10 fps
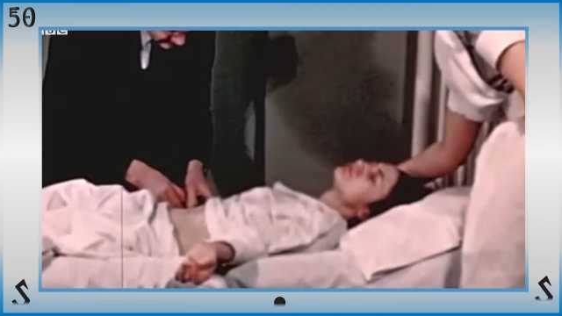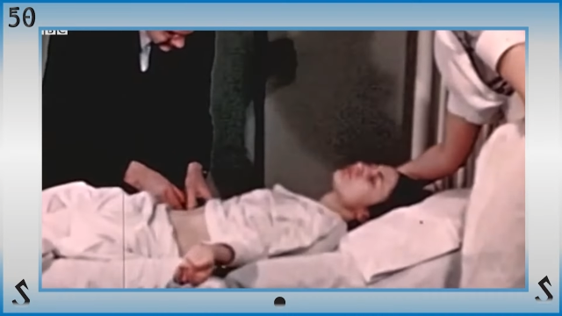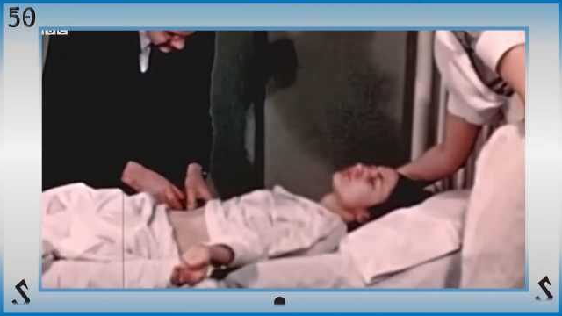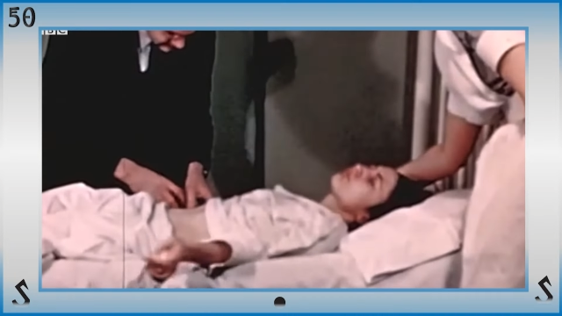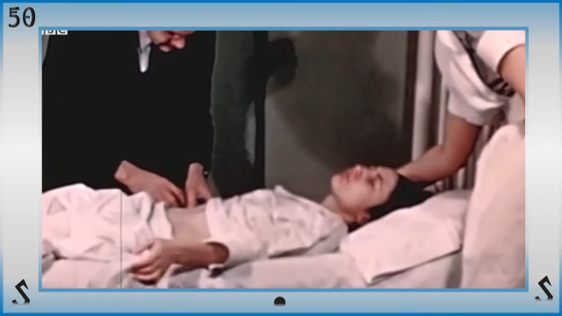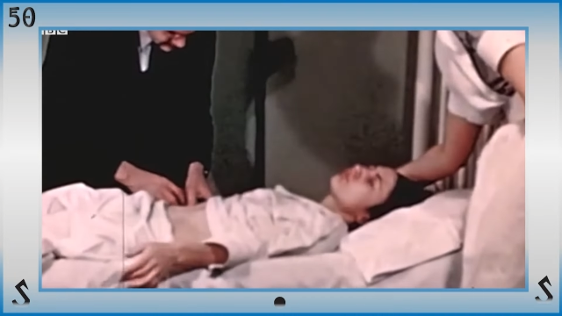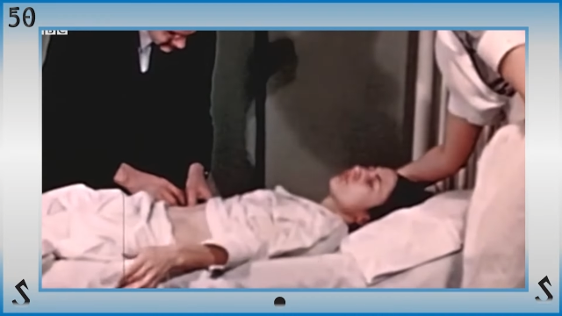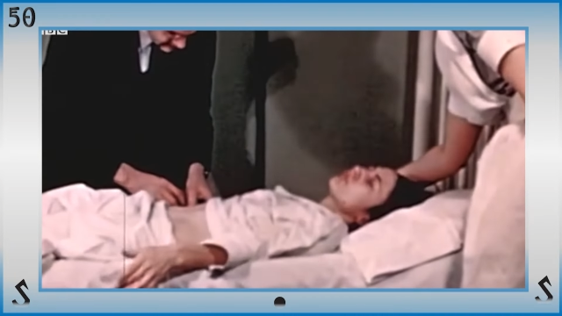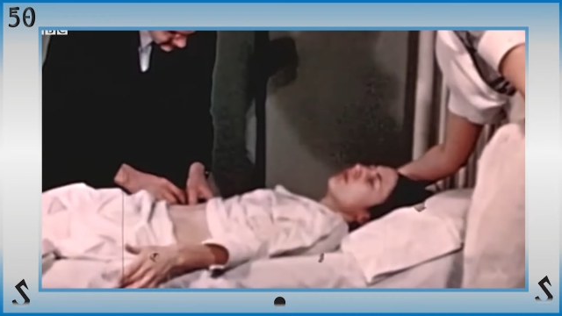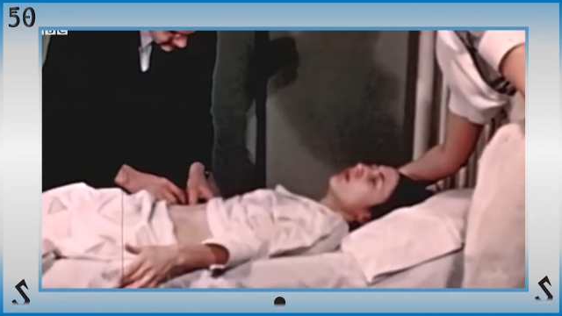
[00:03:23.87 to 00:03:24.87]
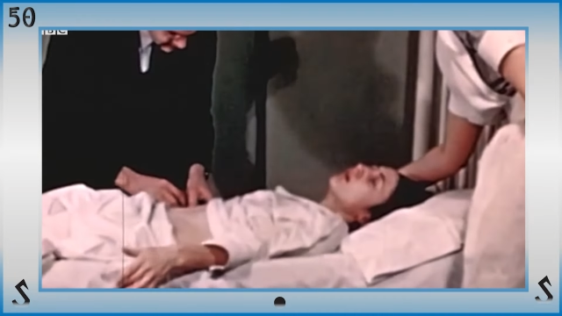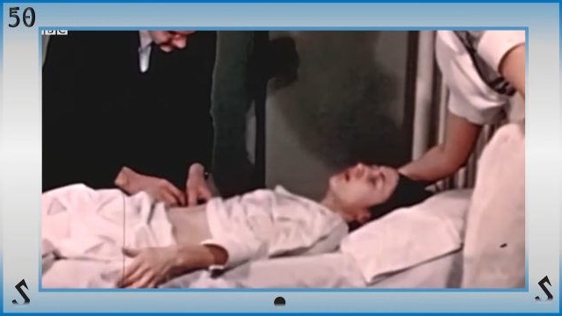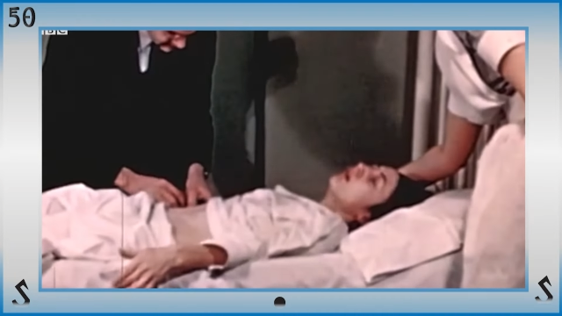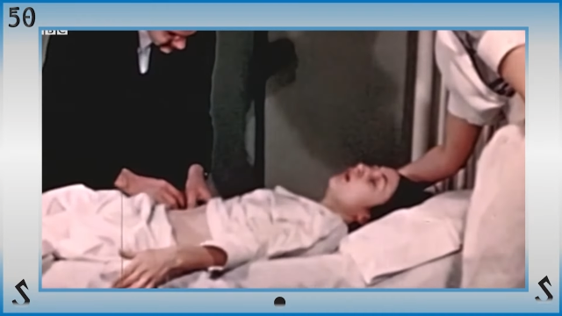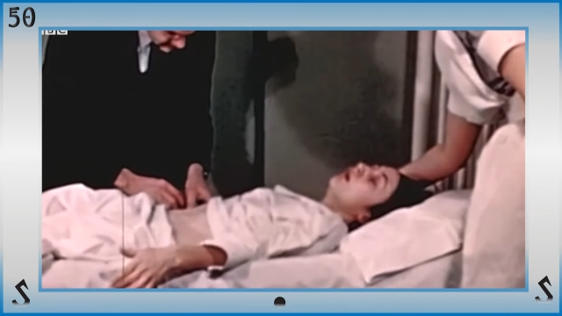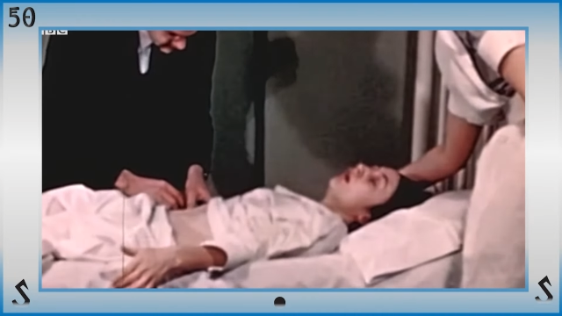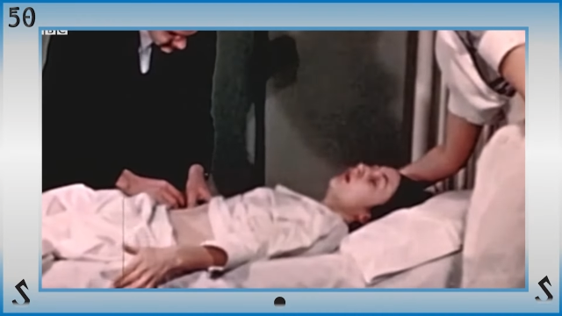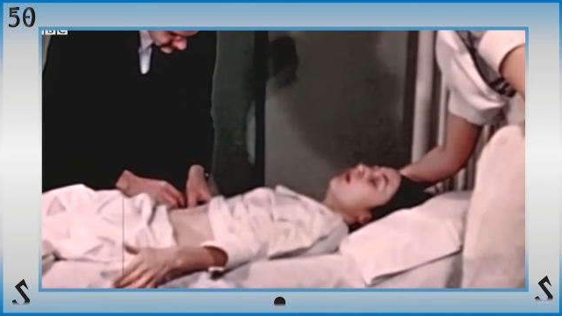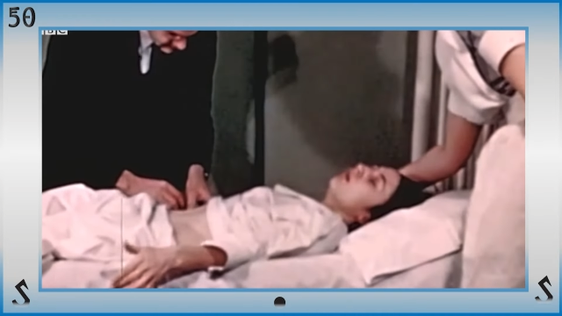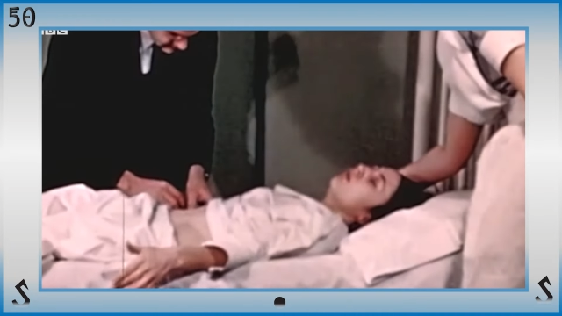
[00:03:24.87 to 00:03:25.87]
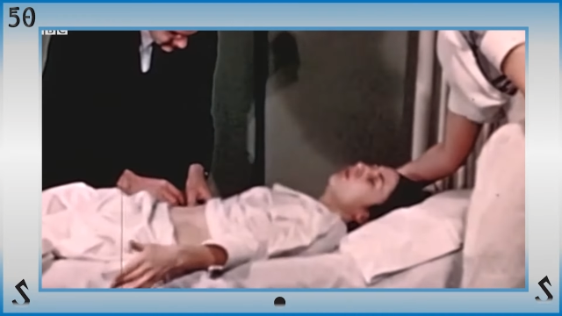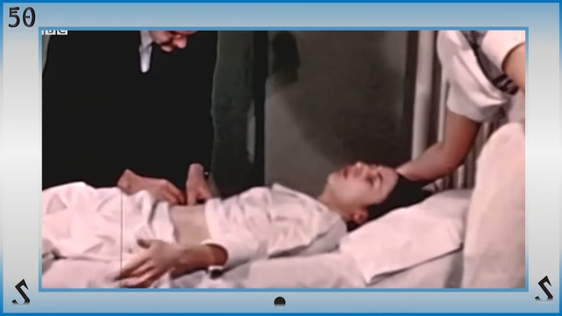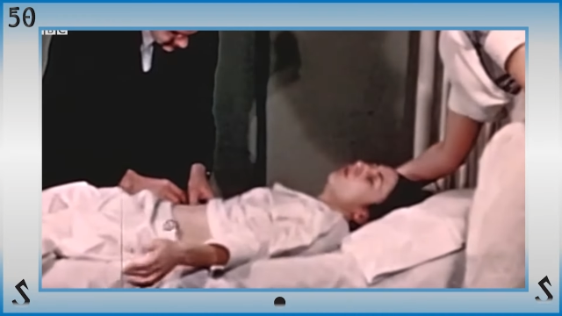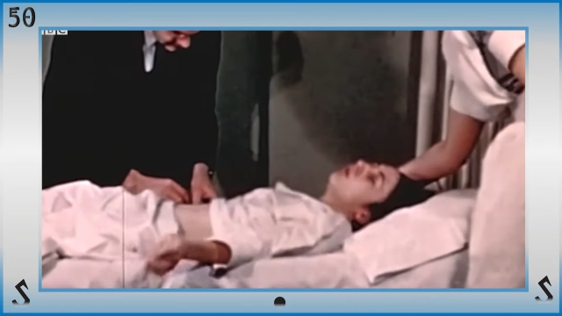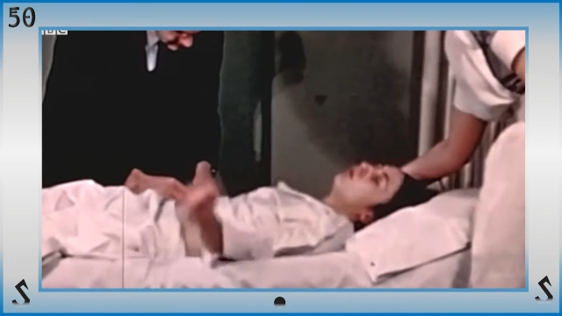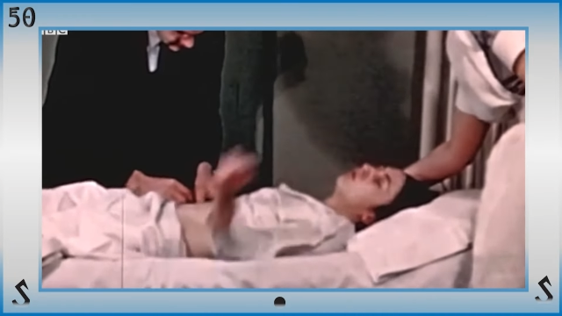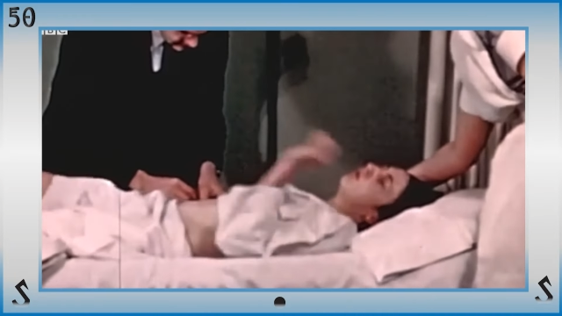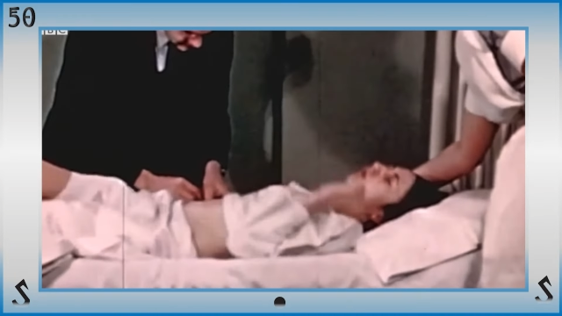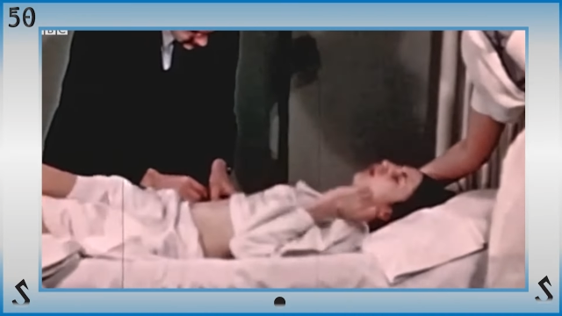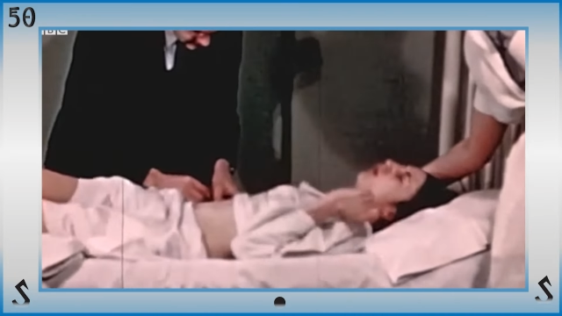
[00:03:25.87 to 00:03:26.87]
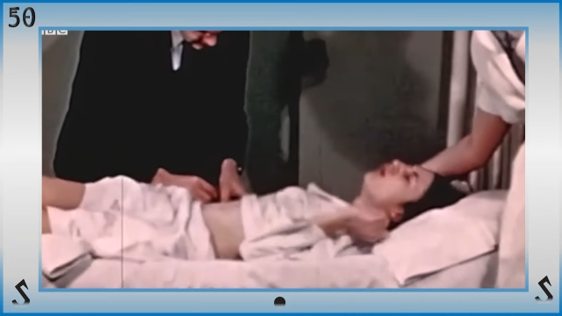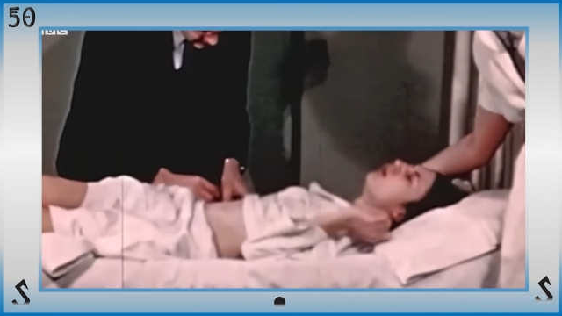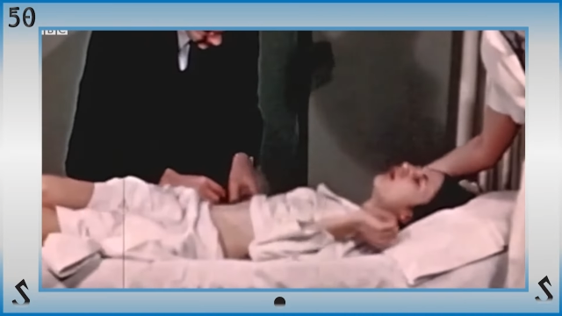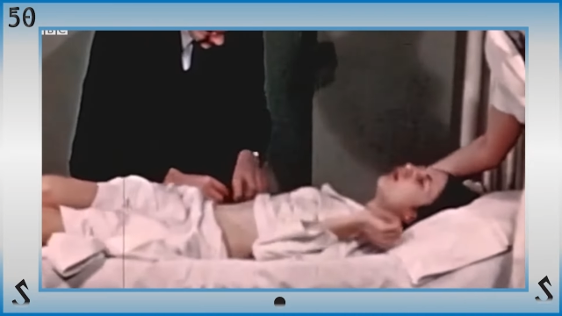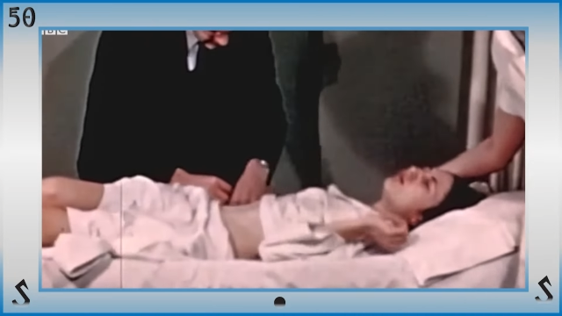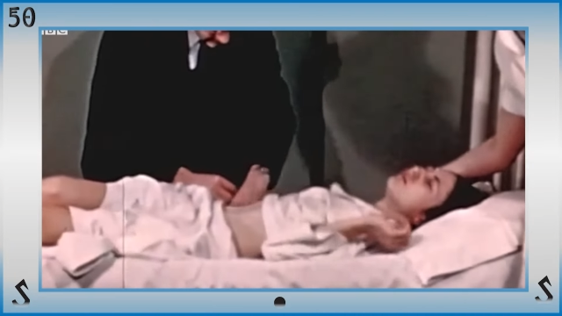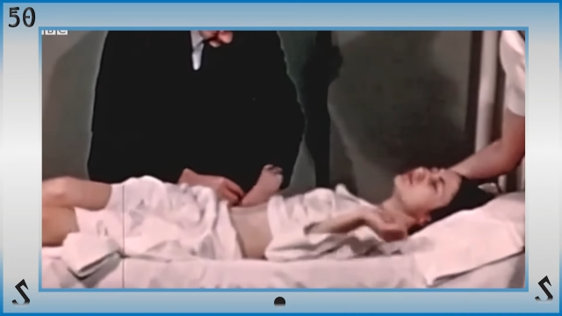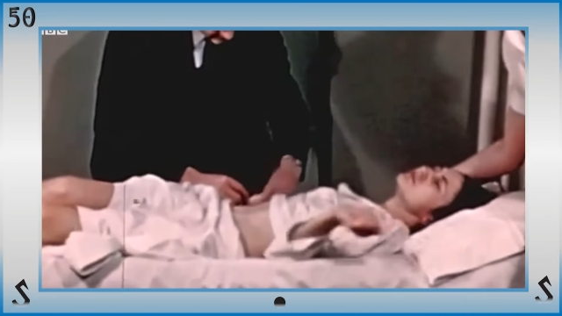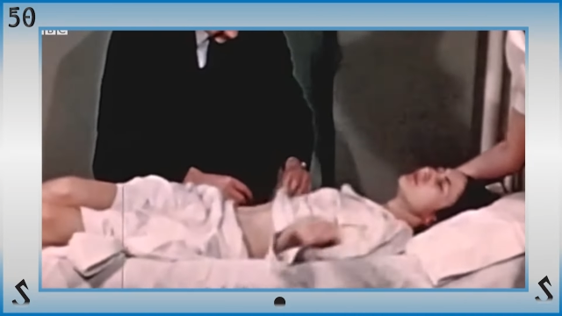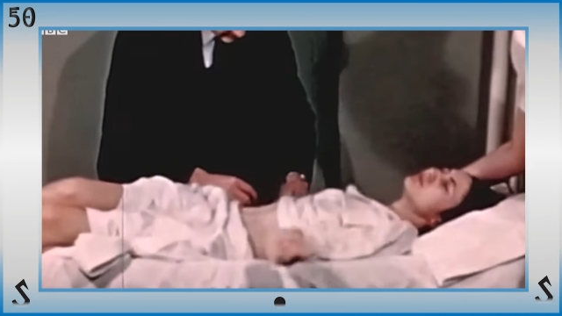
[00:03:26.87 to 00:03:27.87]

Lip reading: Nobody's mouth can be seen.